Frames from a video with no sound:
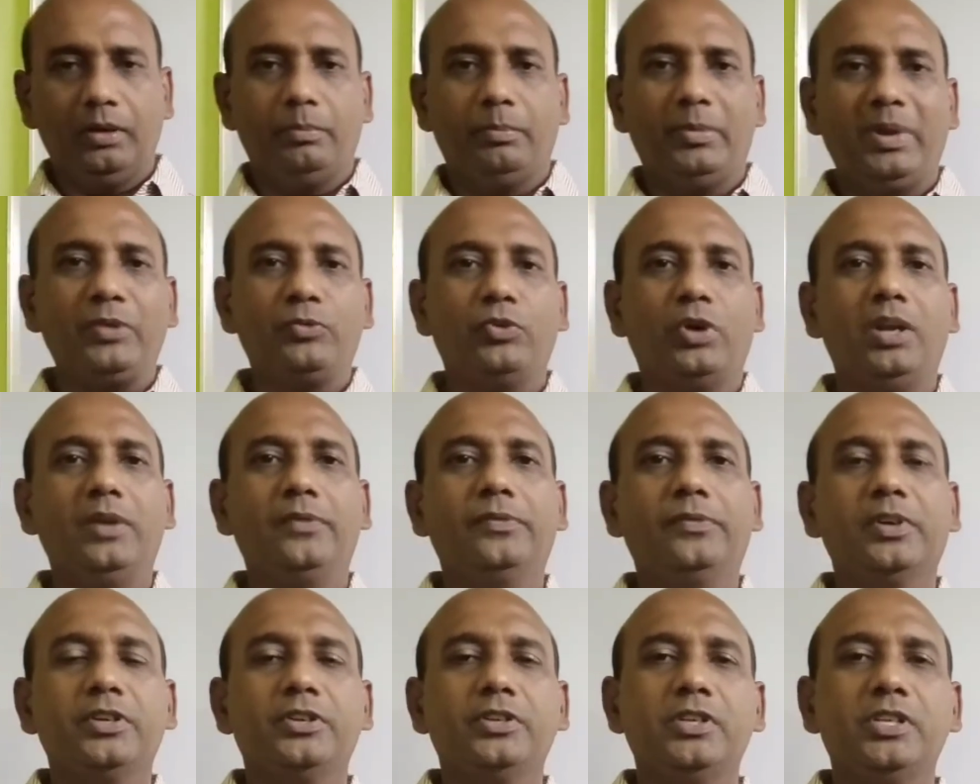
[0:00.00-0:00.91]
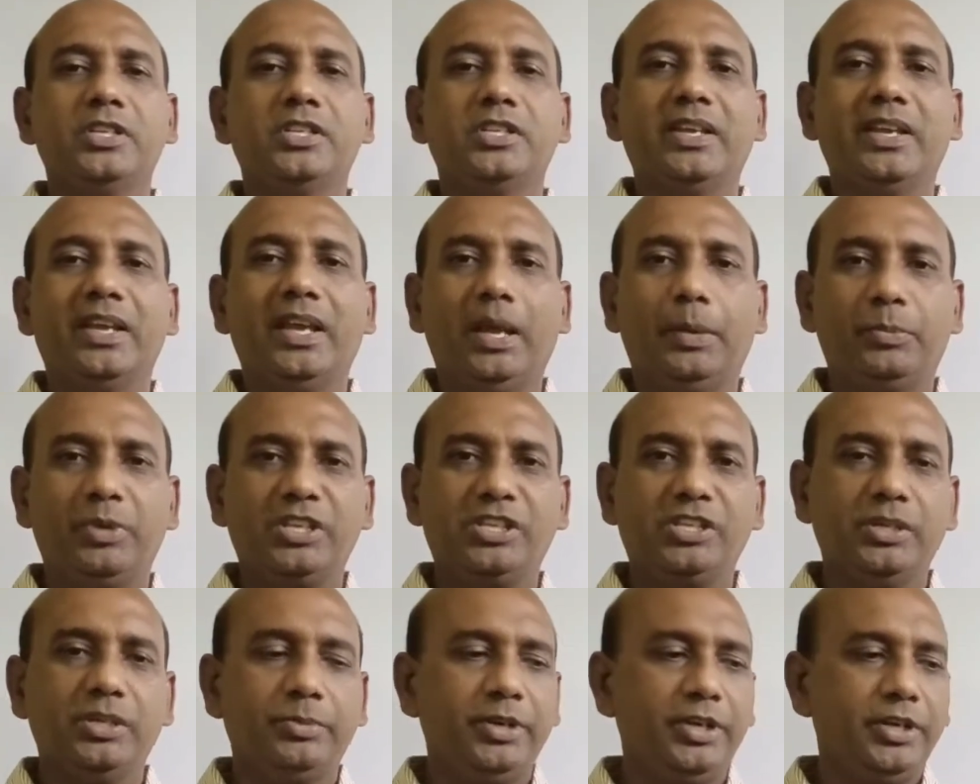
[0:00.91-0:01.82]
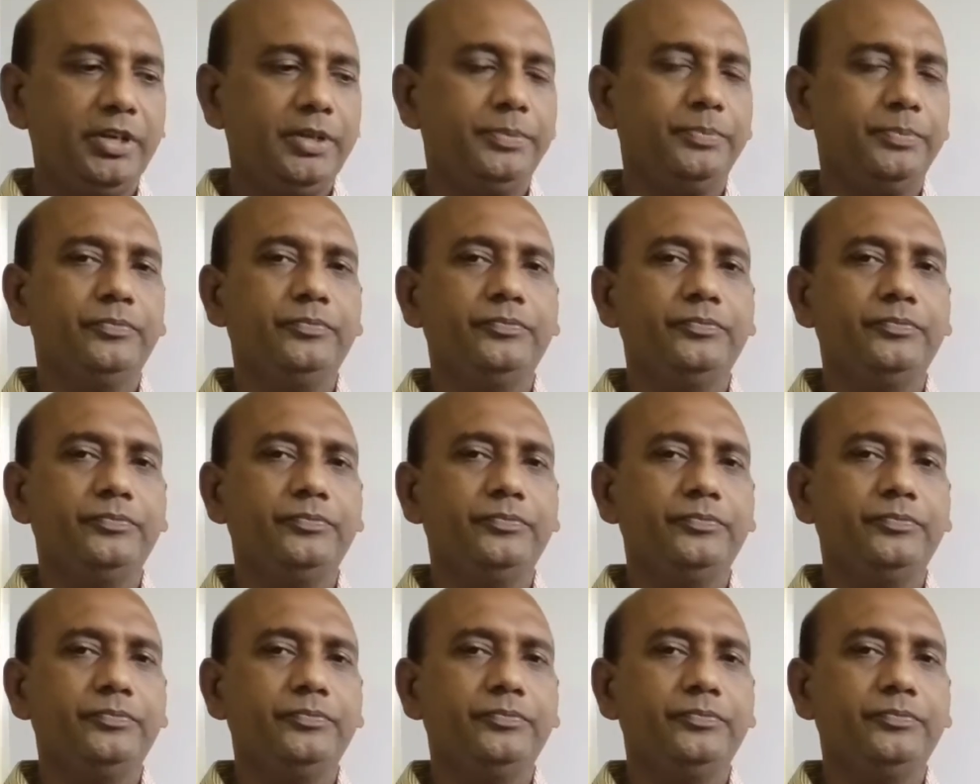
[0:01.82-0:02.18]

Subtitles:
My qualification is MSc BD.